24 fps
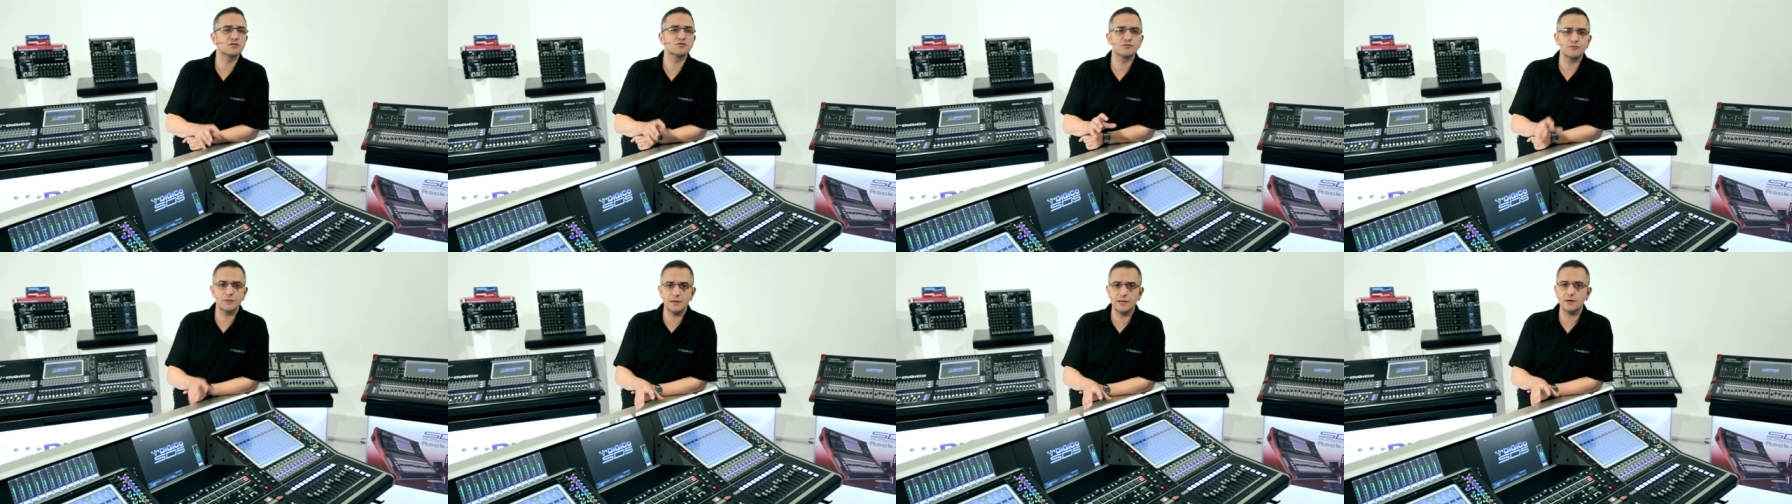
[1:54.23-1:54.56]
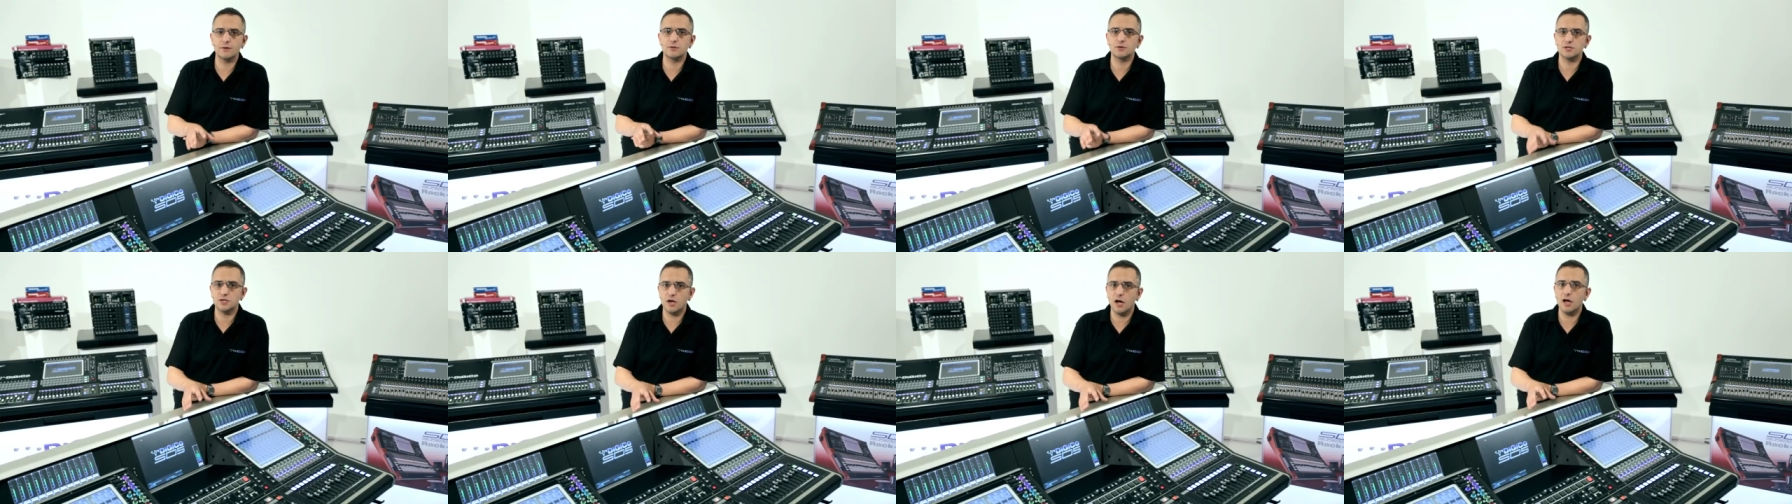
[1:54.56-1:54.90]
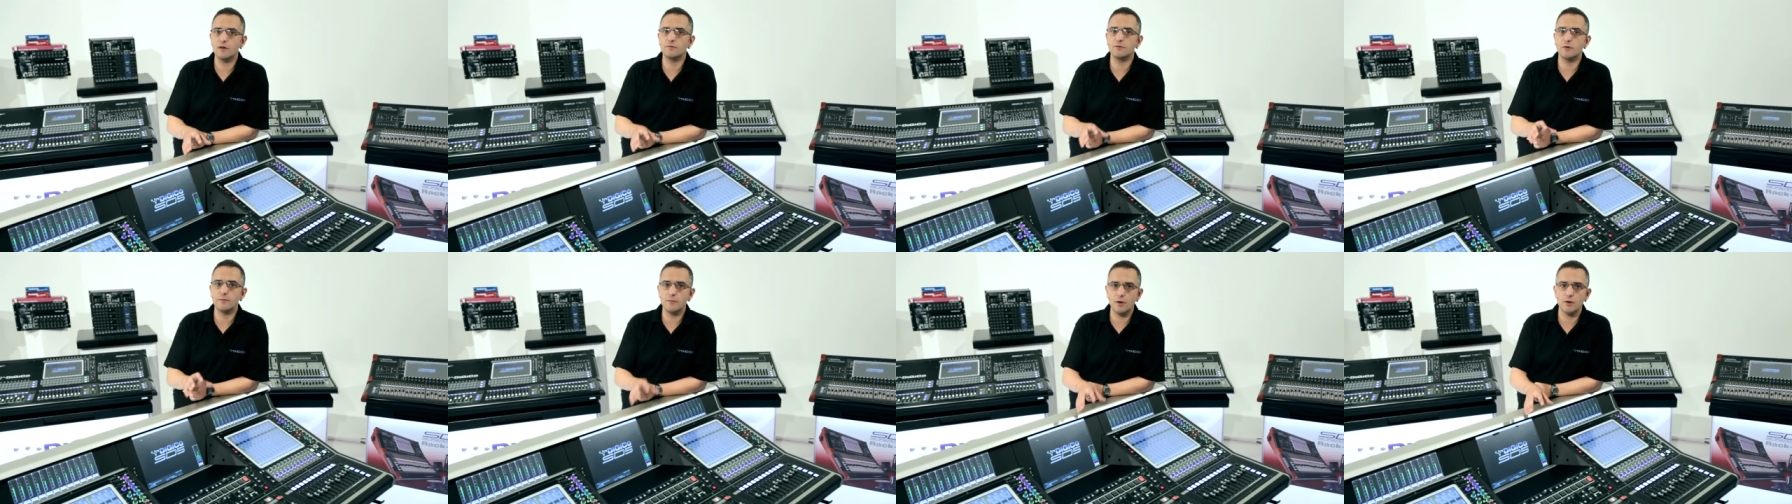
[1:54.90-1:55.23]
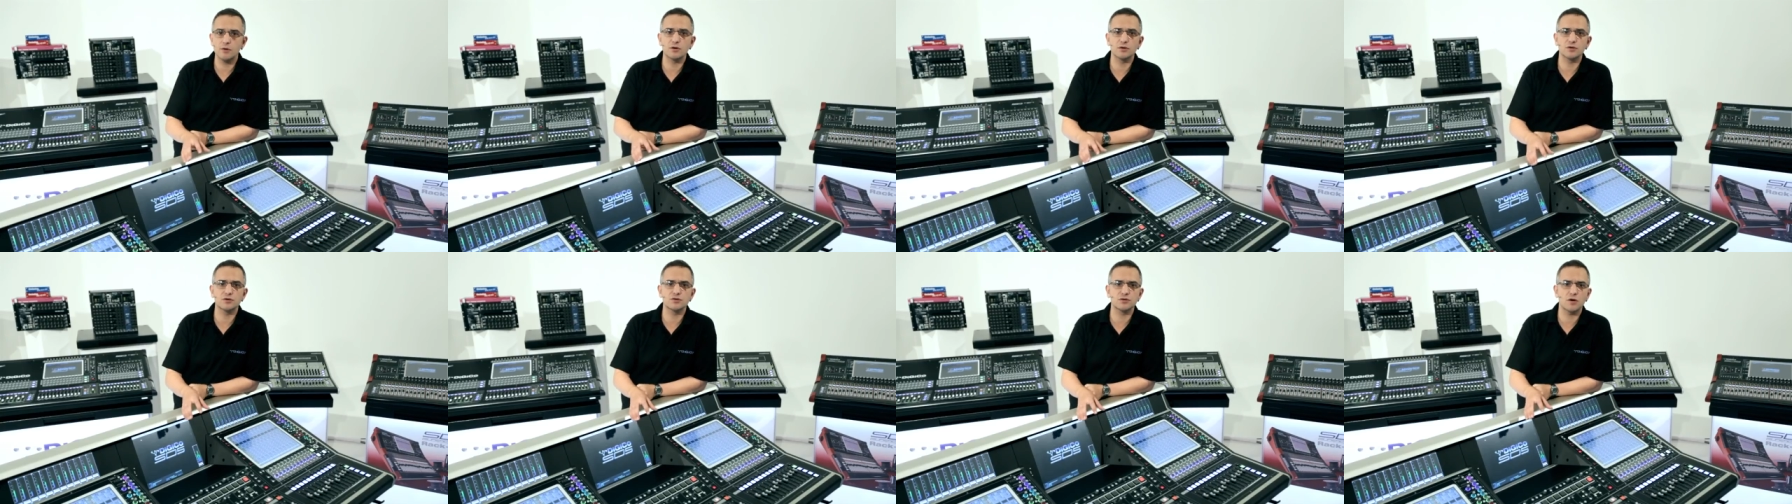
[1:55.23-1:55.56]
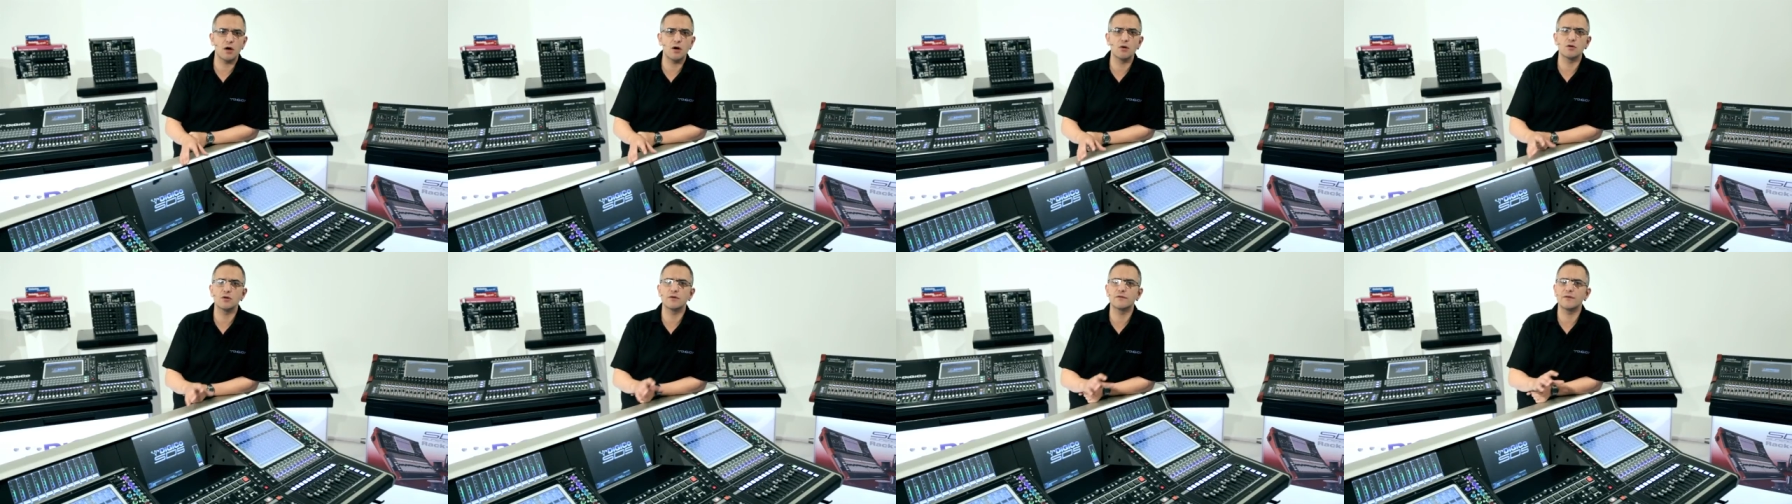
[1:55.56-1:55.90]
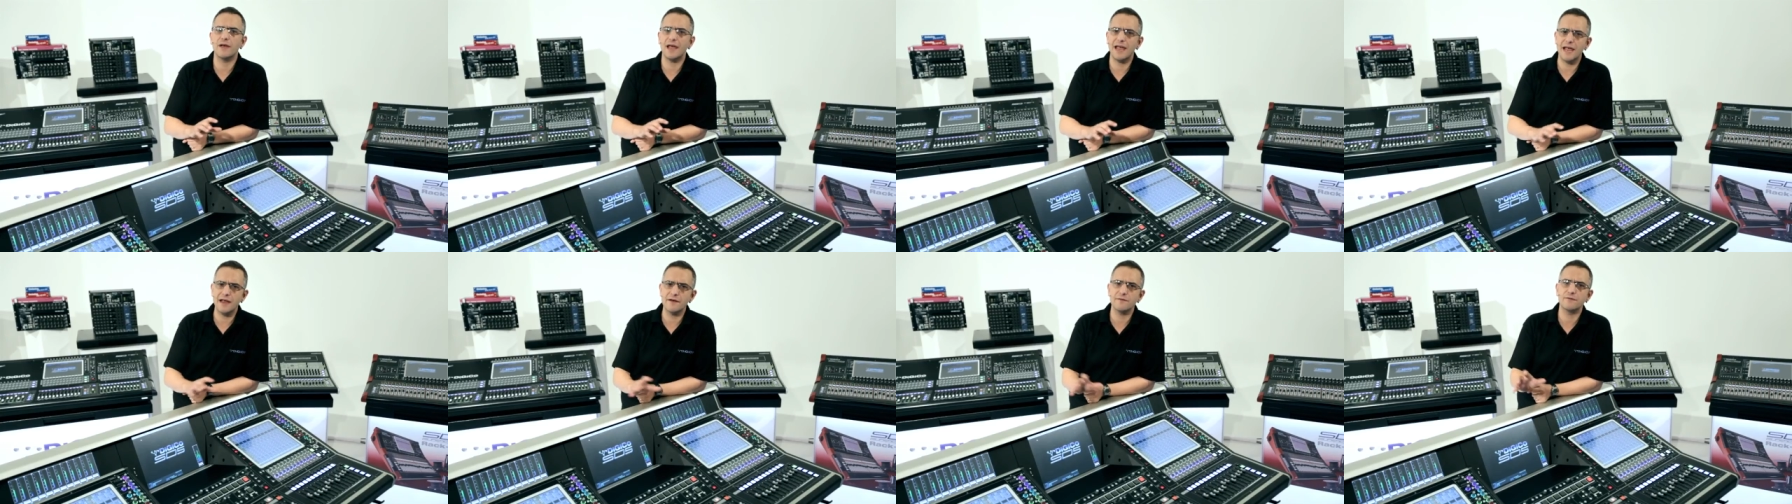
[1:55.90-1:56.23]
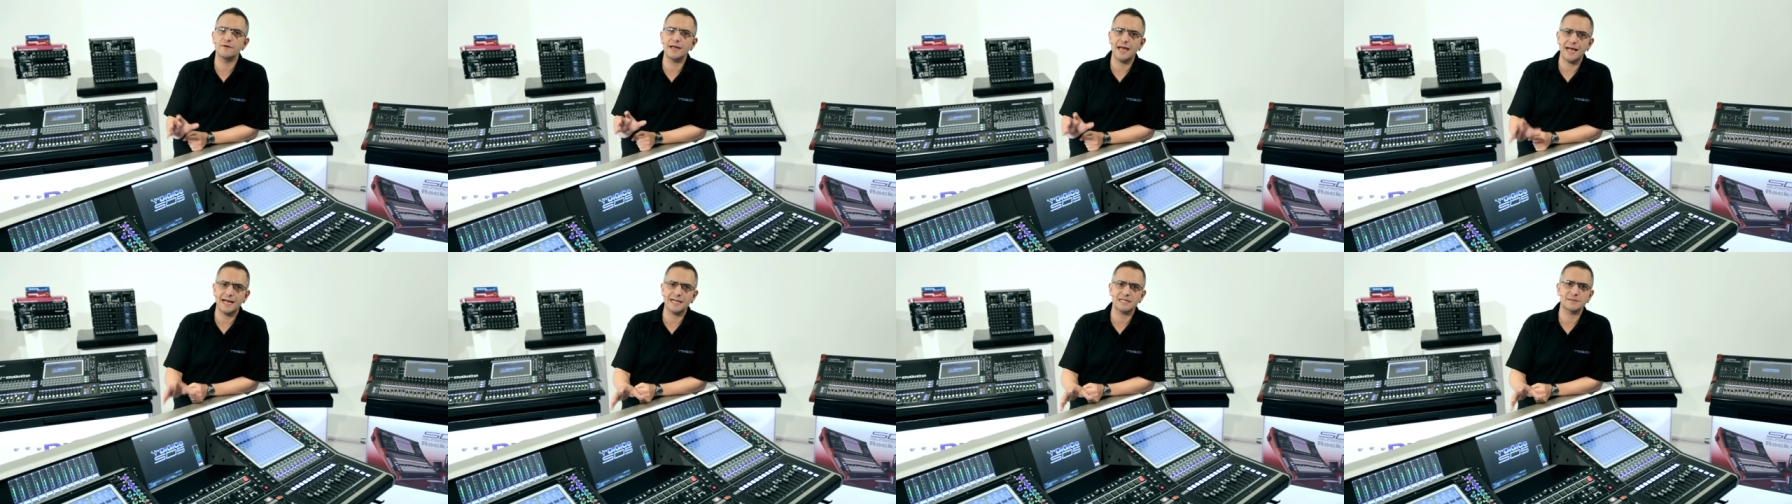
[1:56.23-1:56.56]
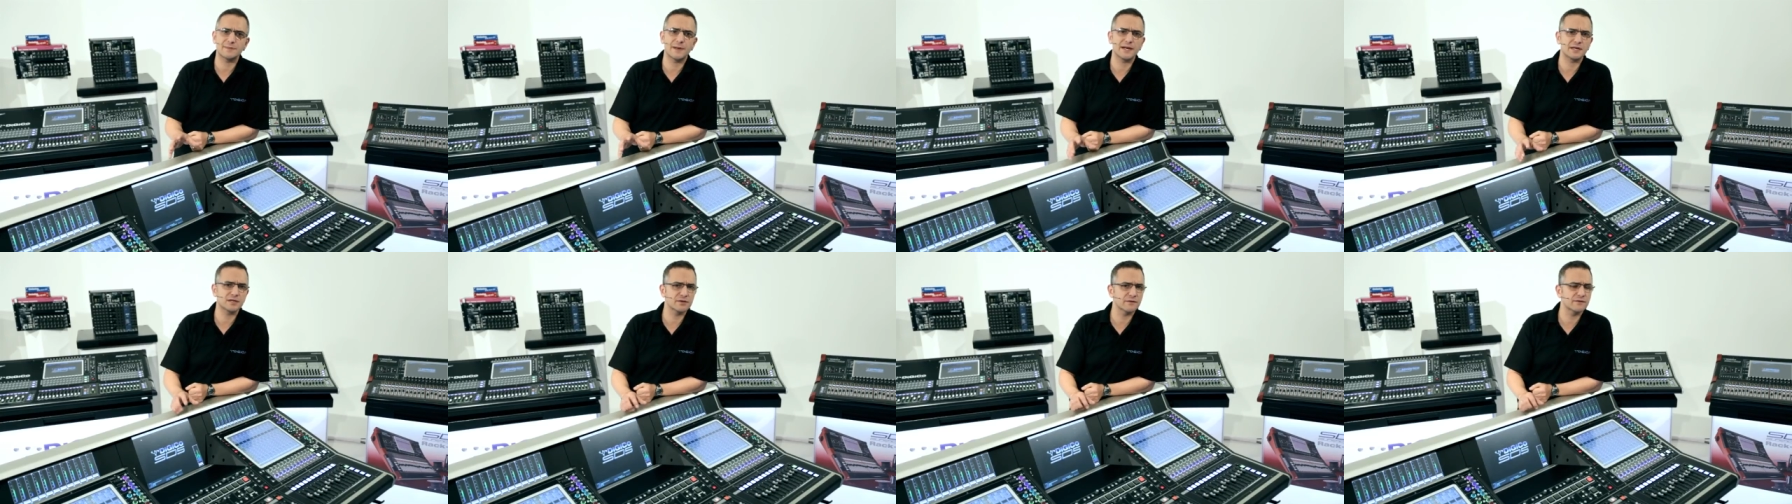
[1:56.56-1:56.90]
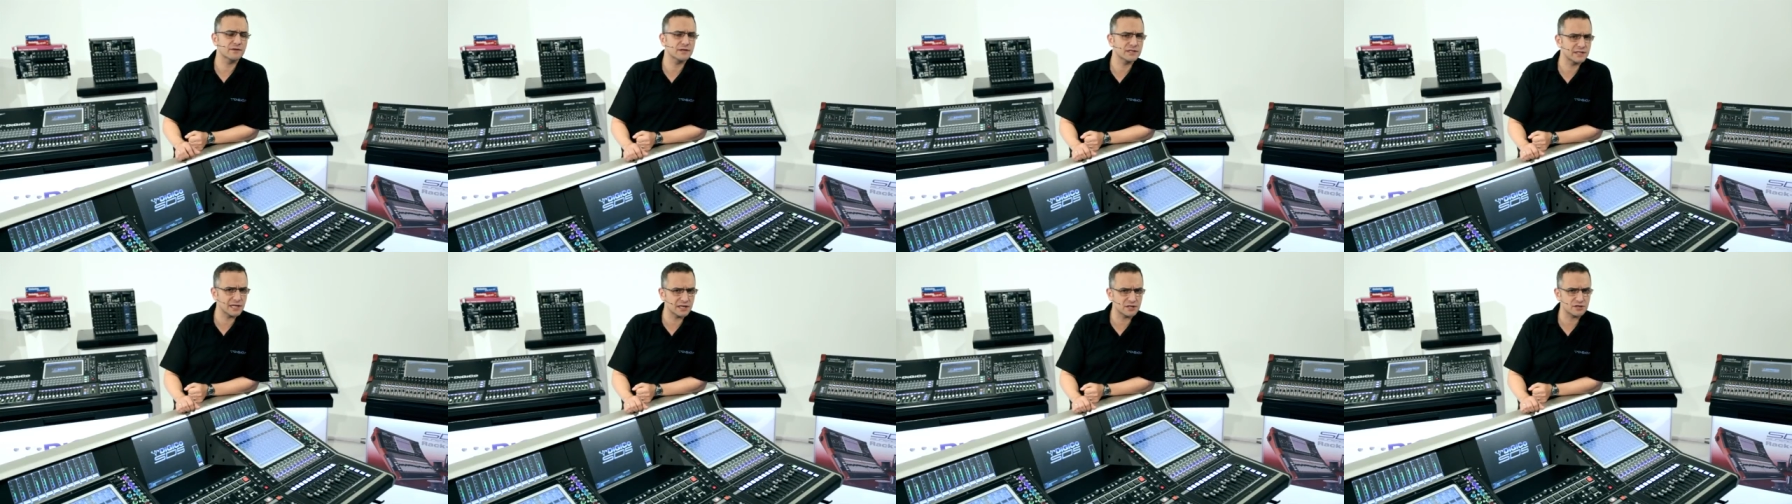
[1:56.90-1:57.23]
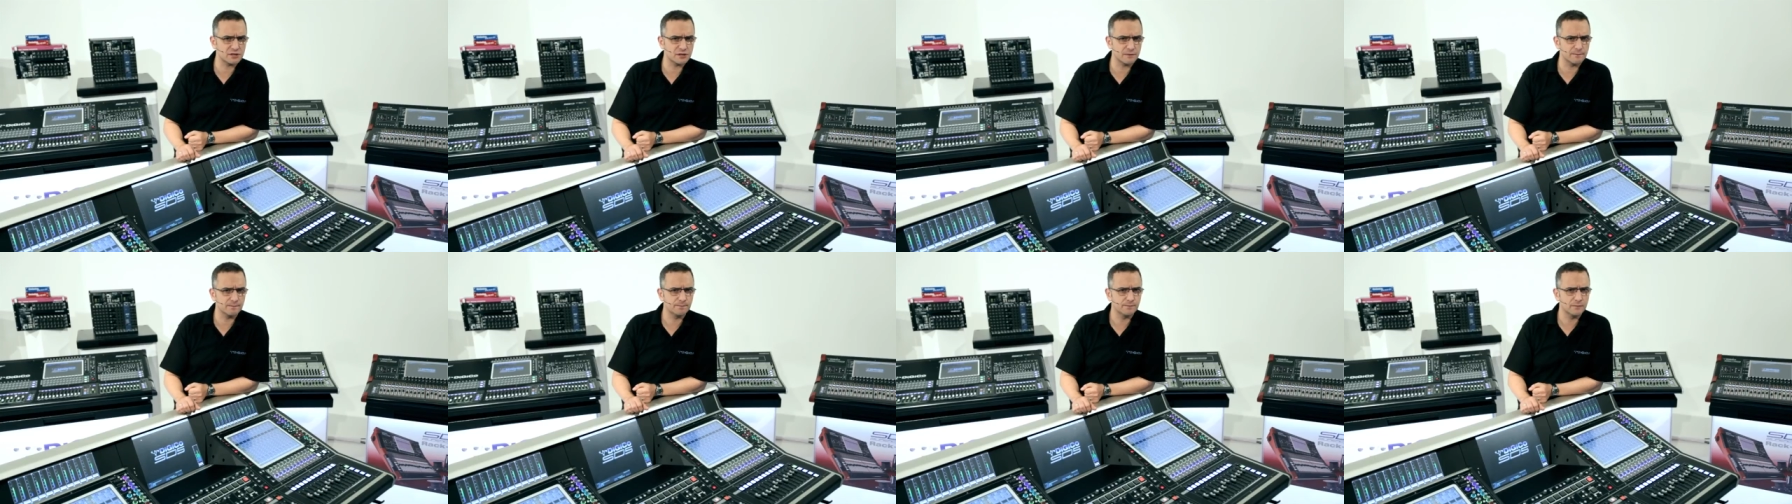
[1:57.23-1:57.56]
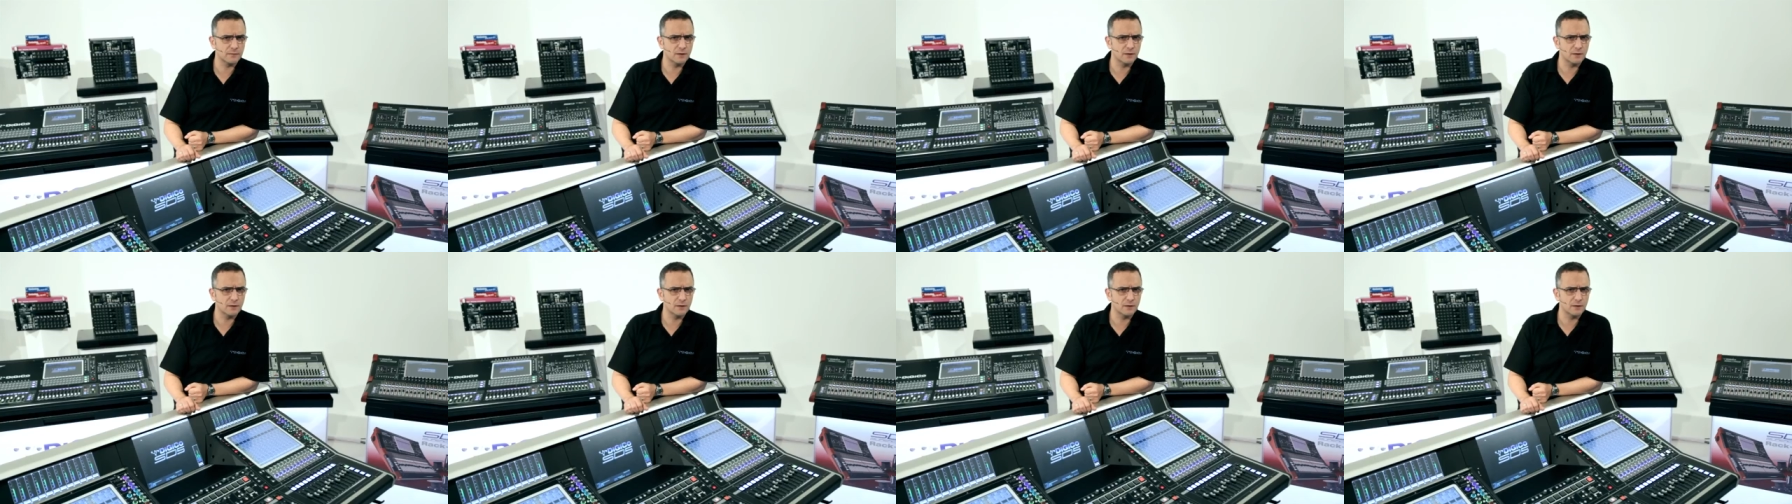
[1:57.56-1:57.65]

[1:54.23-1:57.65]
real-time remote control of every aspect of the session